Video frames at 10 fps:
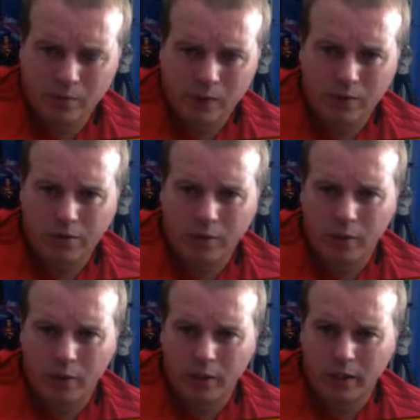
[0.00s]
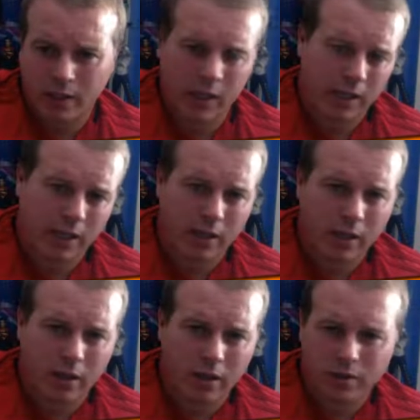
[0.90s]
for their win. And Andy
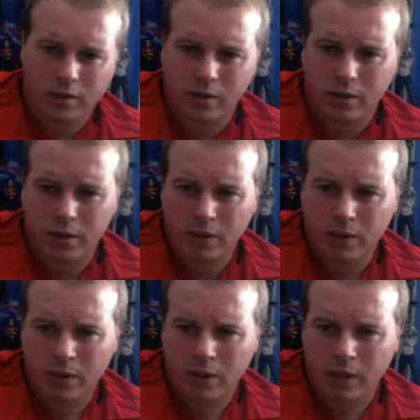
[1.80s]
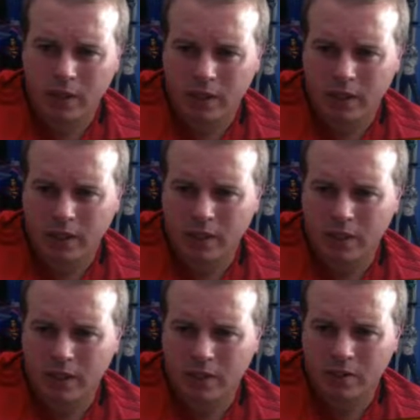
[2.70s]
got it. So I don't
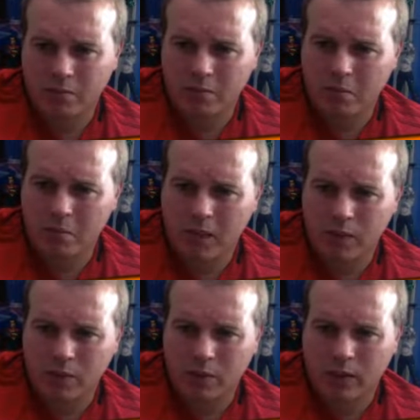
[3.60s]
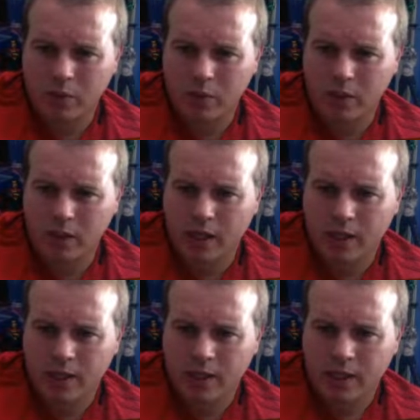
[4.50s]
think Mata would add much to that.
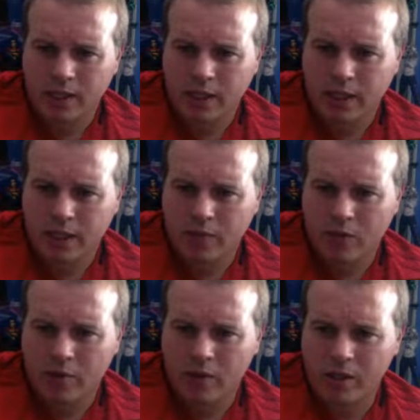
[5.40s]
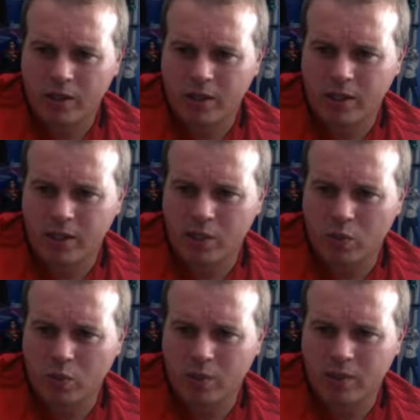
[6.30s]
Rob Fox, Magic
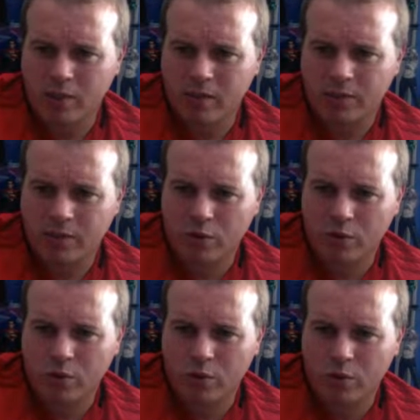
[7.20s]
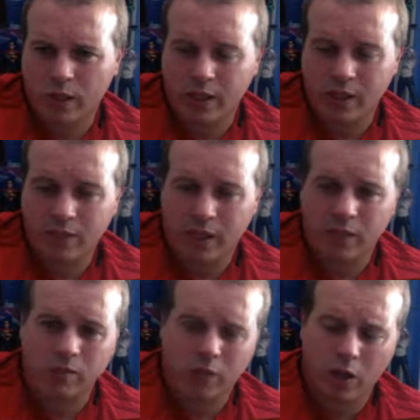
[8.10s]
once every 4 weeks.
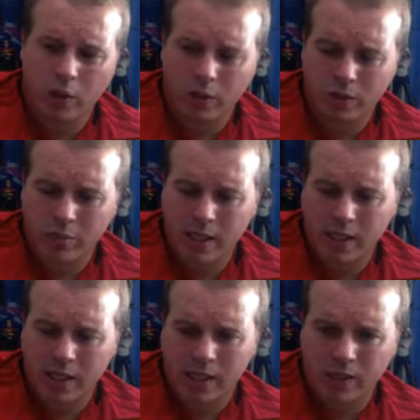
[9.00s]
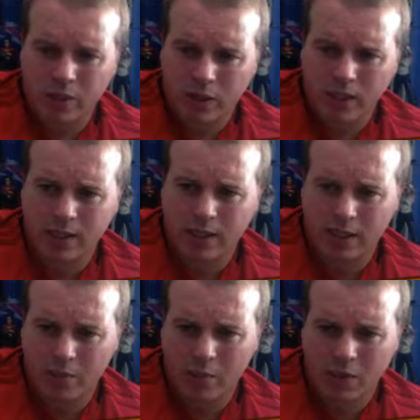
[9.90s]
Well, no, he was Magic against Newcastle. He
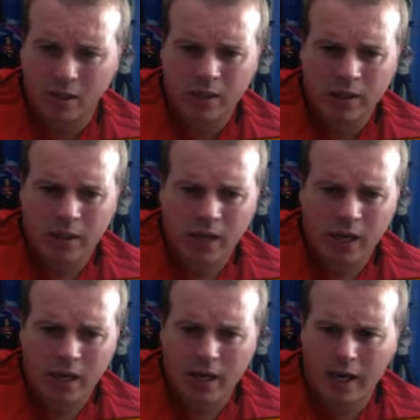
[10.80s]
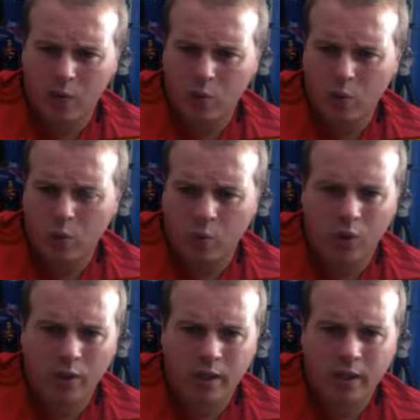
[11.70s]
came on at
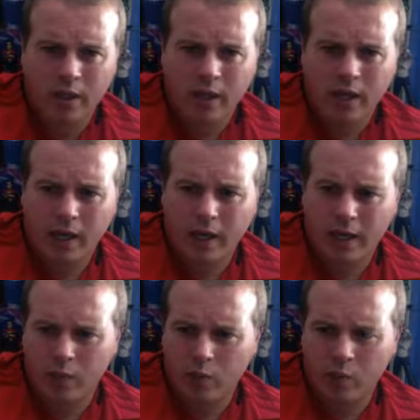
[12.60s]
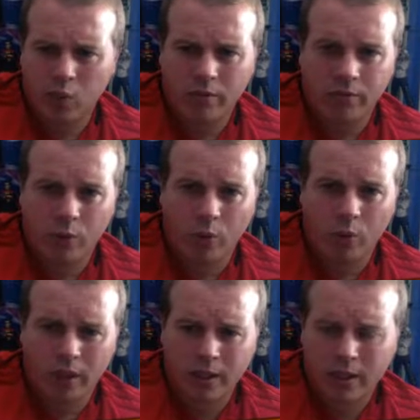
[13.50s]
1-1 and we won
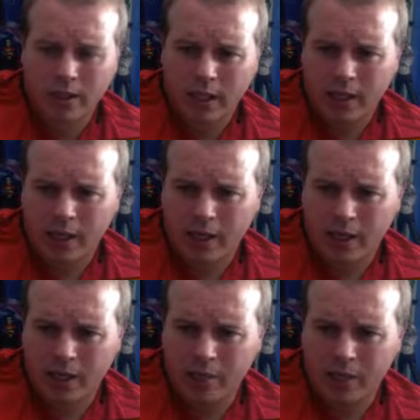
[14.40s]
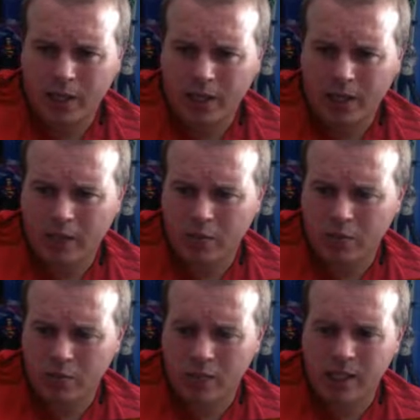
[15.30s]
4-1. He was
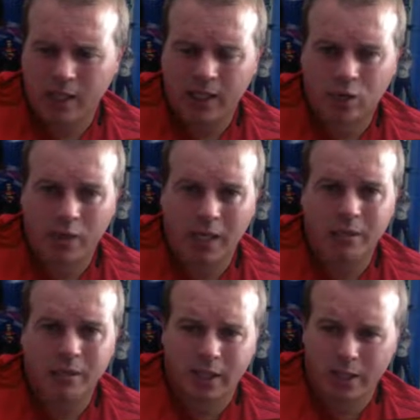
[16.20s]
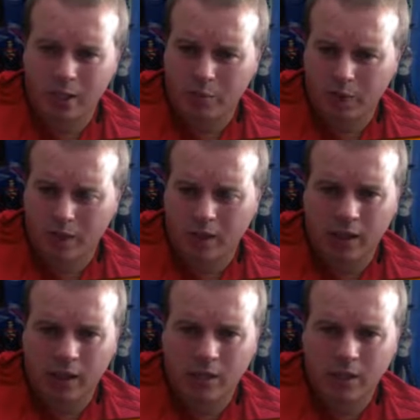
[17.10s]
Magic against RB Leipzig, had a brilliant
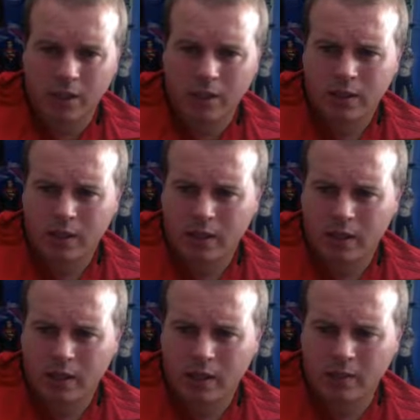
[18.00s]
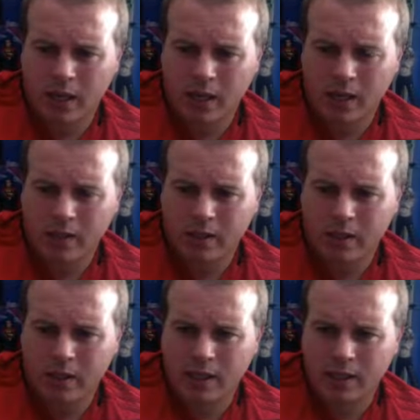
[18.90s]
game and
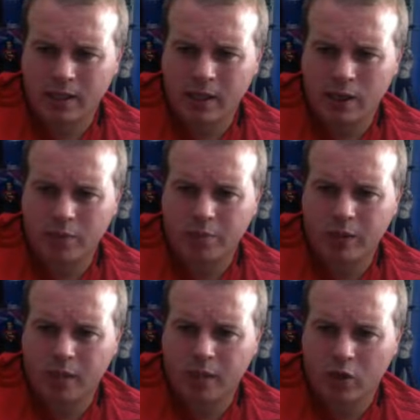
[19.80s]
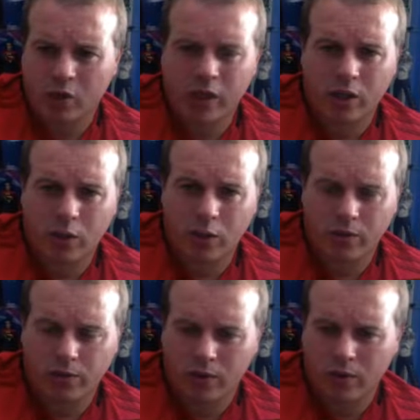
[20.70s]
set up a great goal
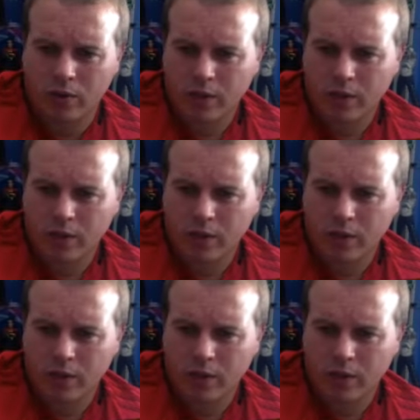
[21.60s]
for